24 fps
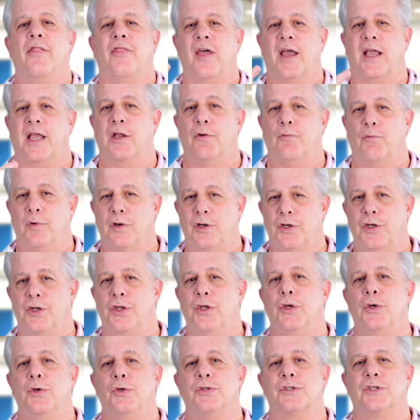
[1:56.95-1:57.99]
that can
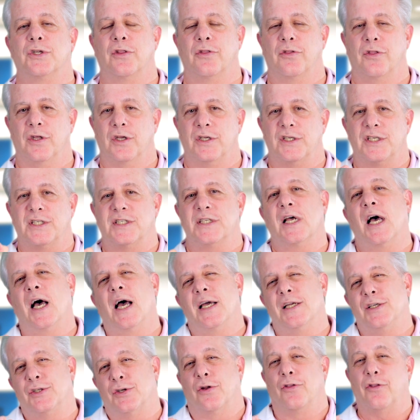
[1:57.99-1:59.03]
reduce the
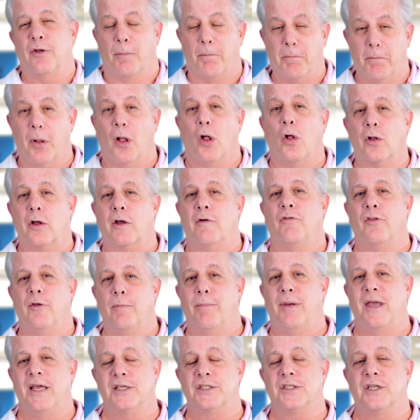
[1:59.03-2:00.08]
size or the bulk of the
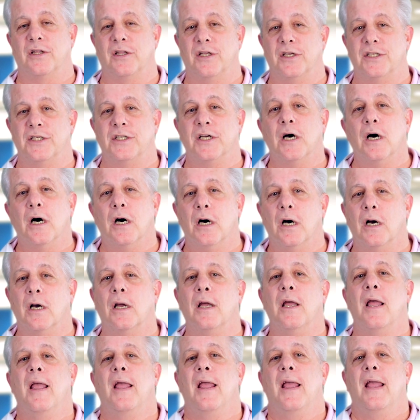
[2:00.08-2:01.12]
base of the tongue.
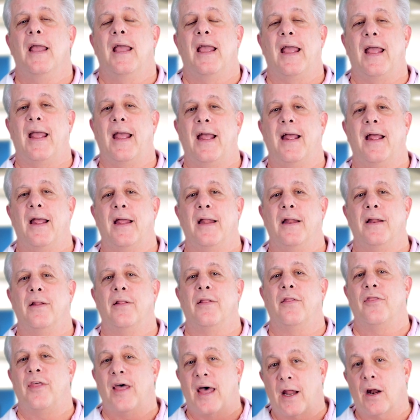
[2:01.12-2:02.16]
And
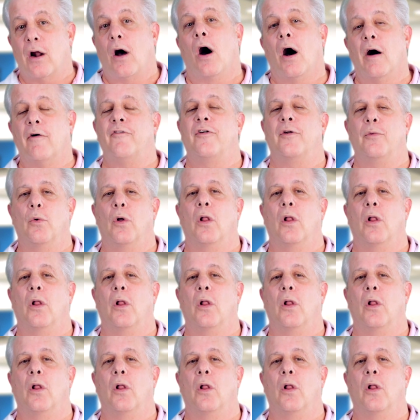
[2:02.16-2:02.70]
that often